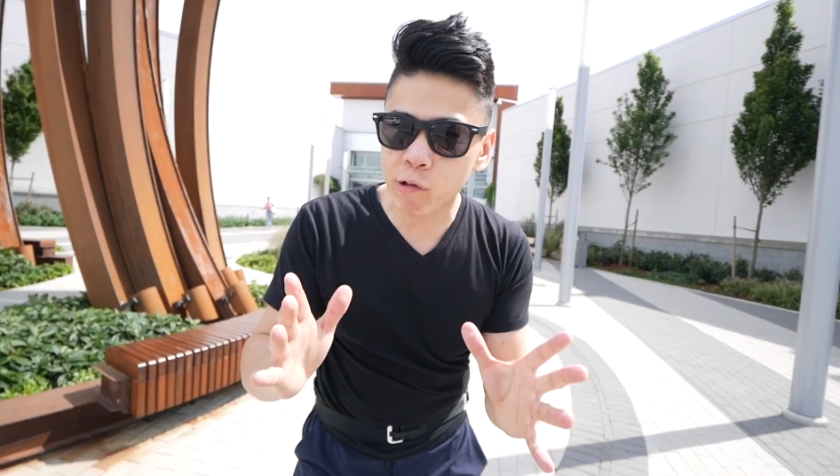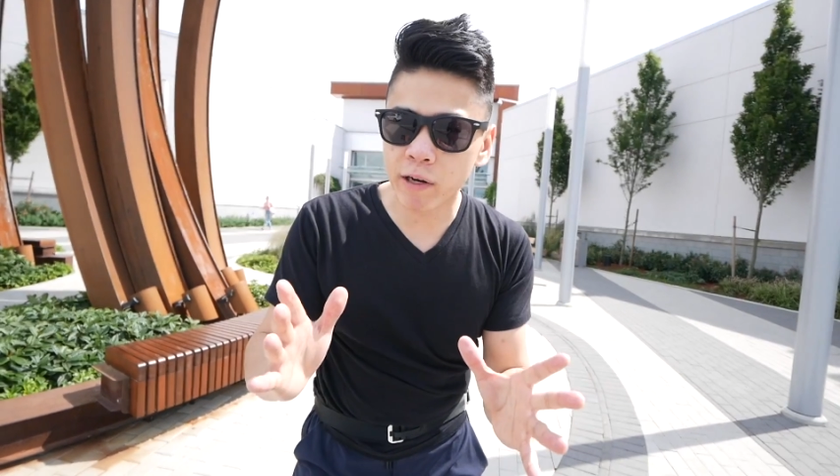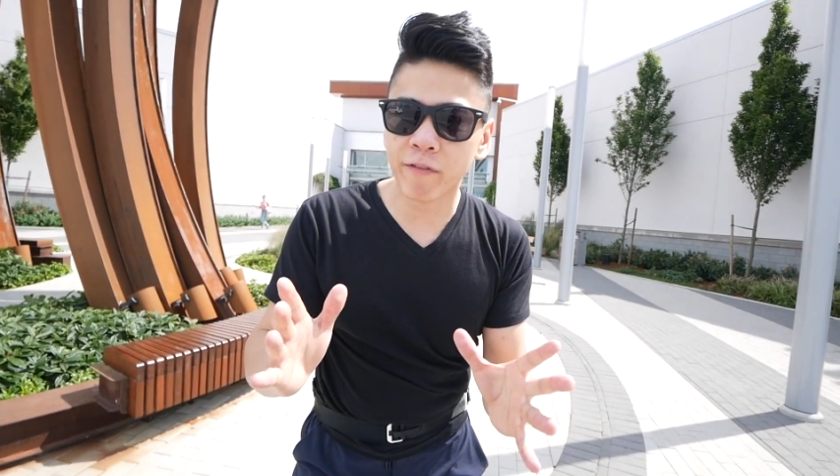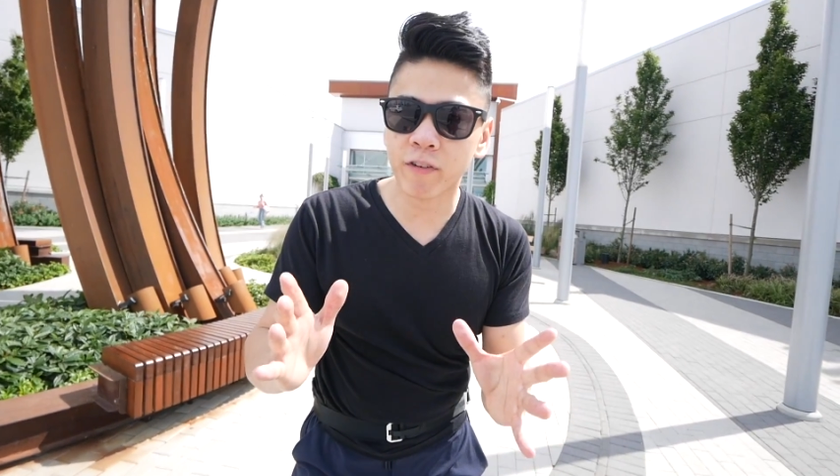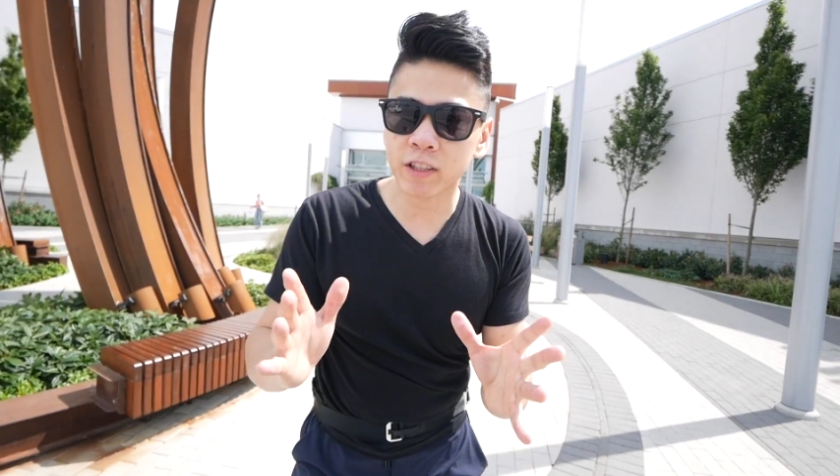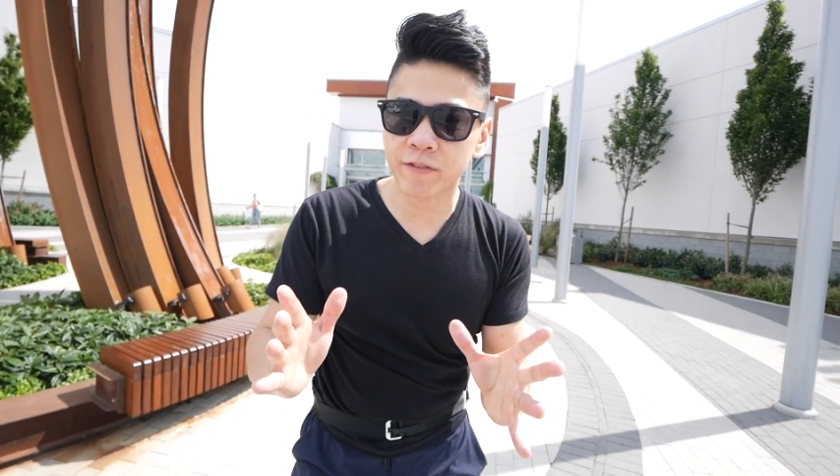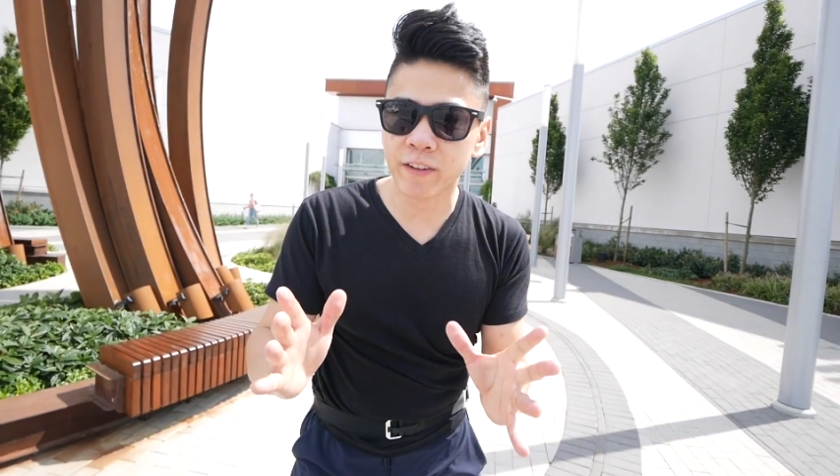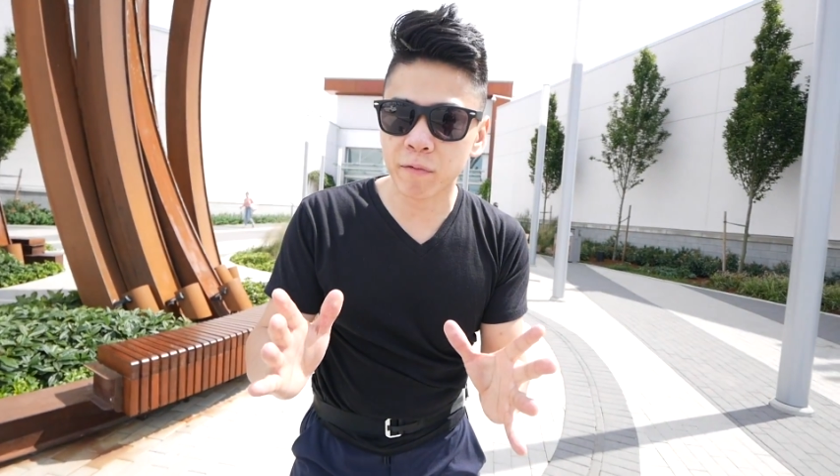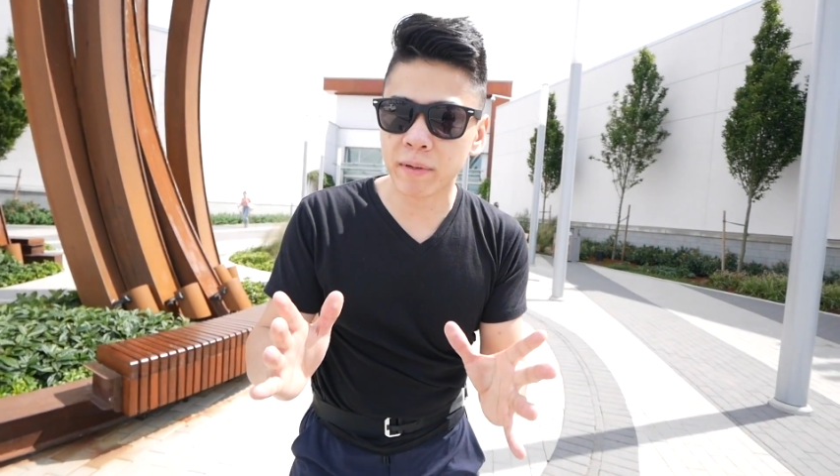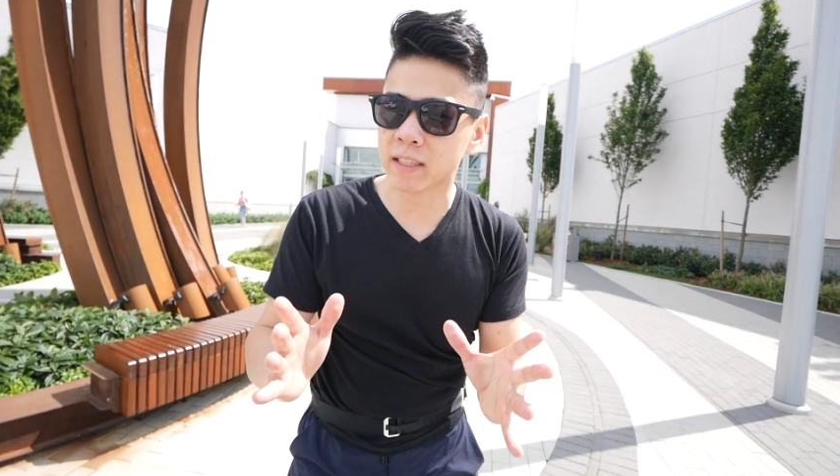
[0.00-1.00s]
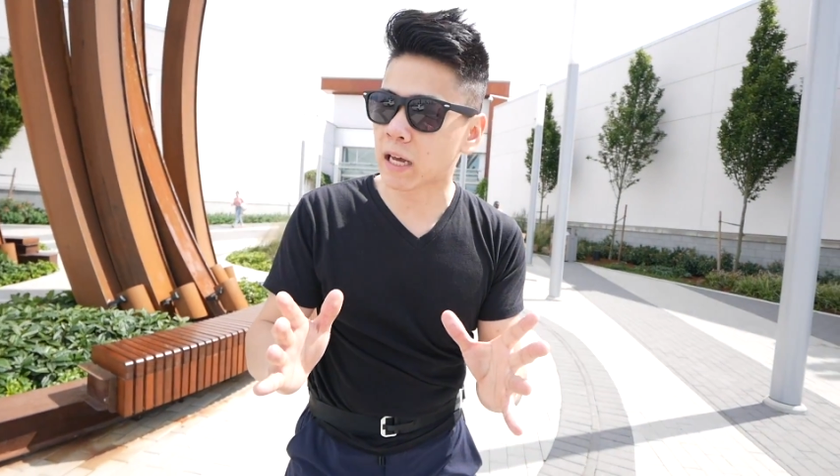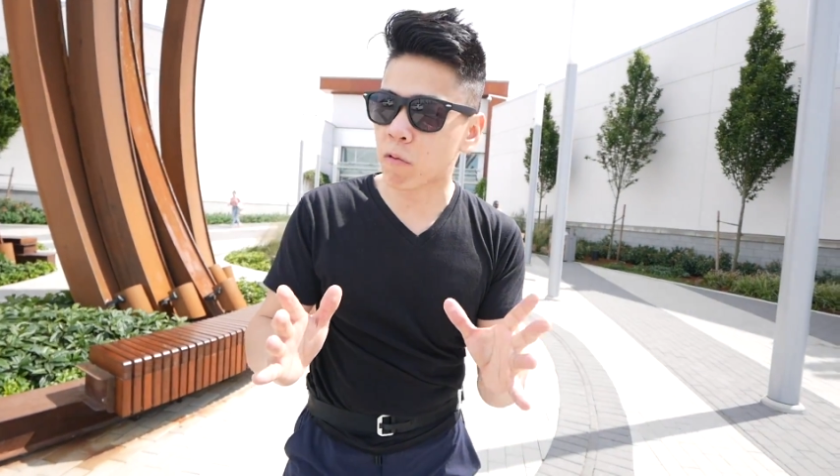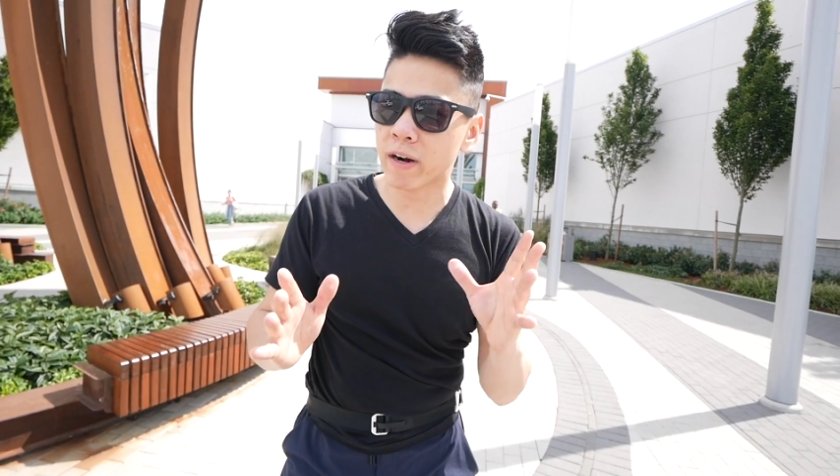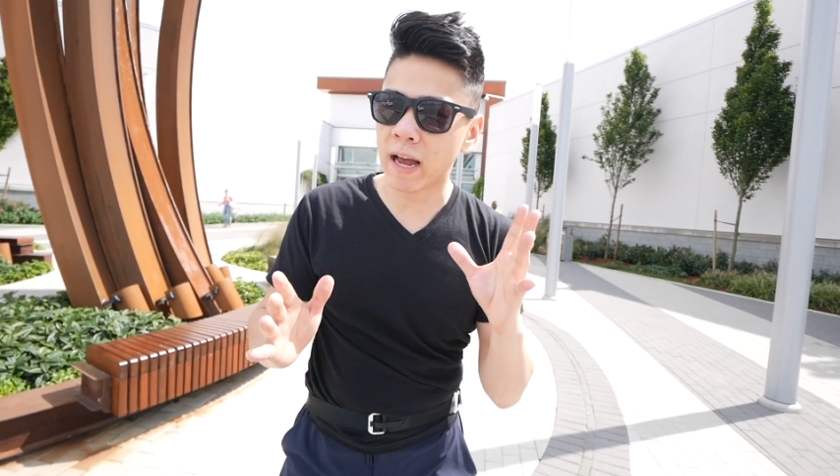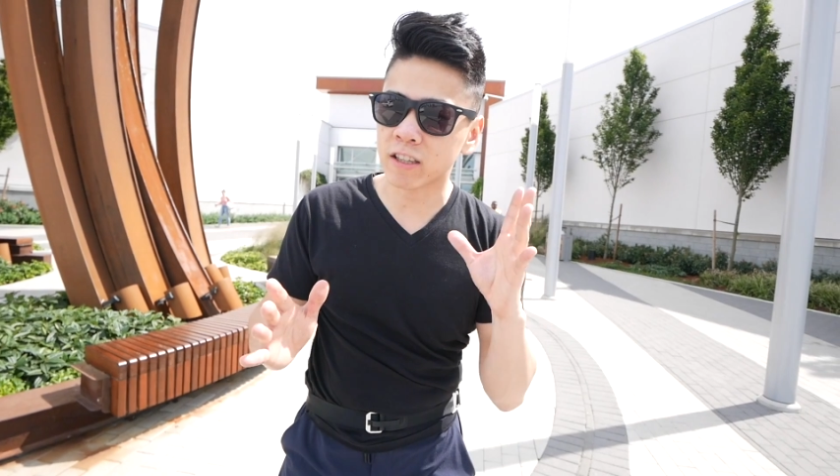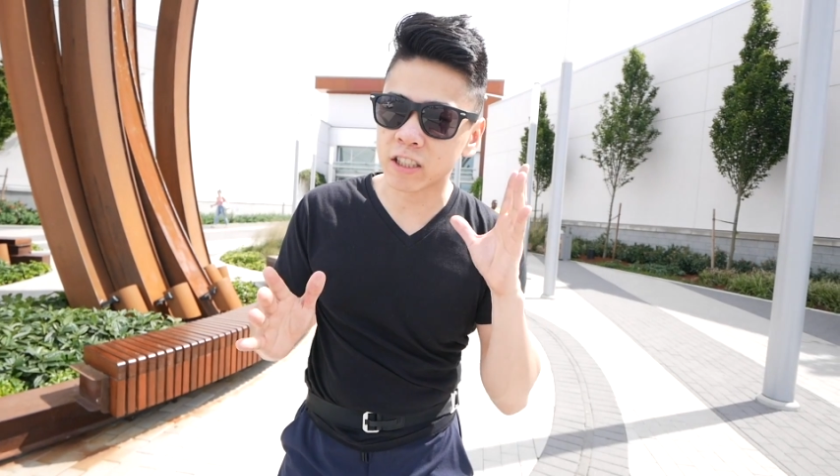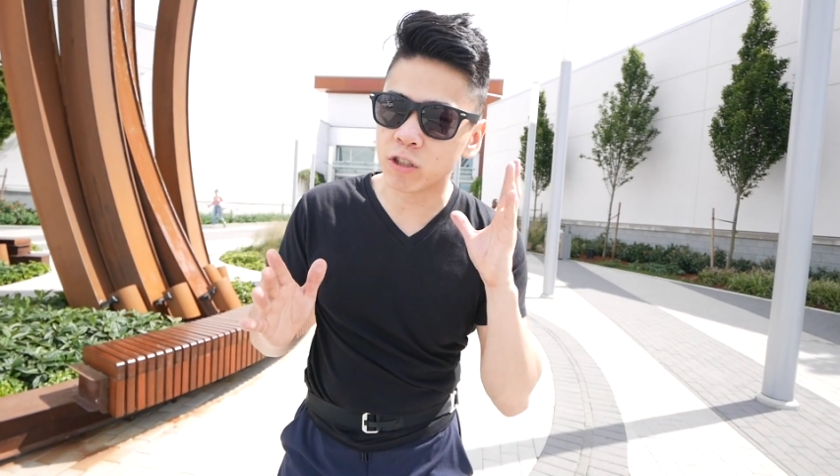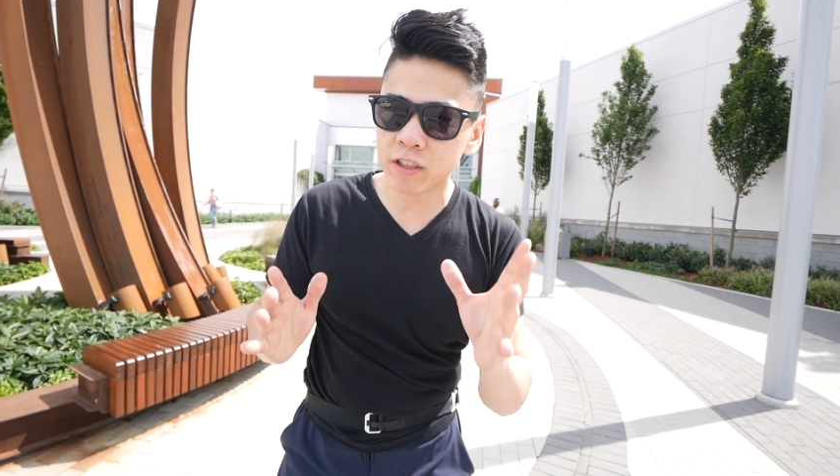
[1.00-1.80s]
quick first view because I want to actually